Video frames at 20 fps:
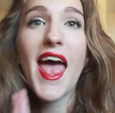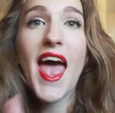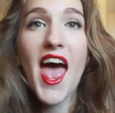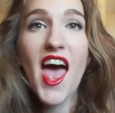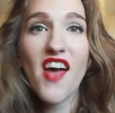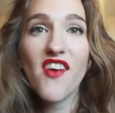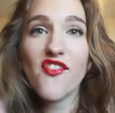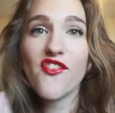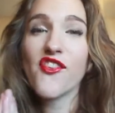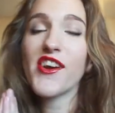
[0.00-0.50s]

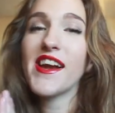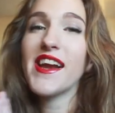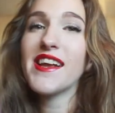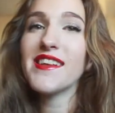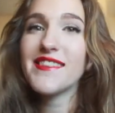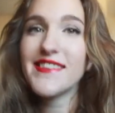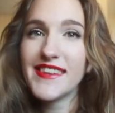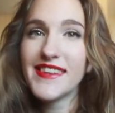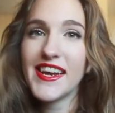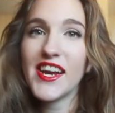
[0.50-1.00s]
every
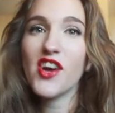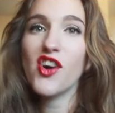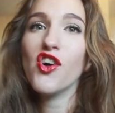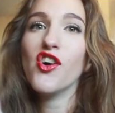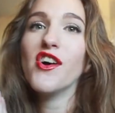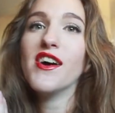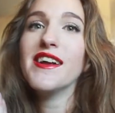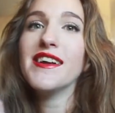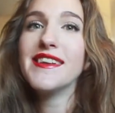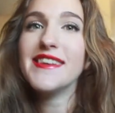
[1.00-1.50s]

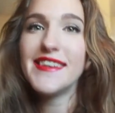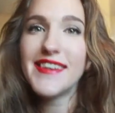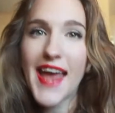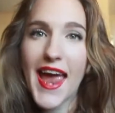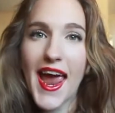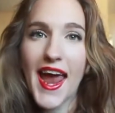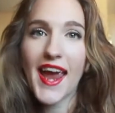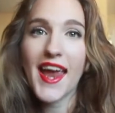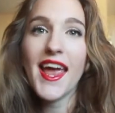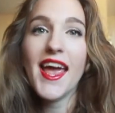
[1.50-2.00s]
single
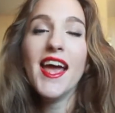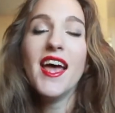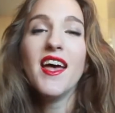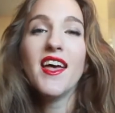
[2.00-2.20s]
day.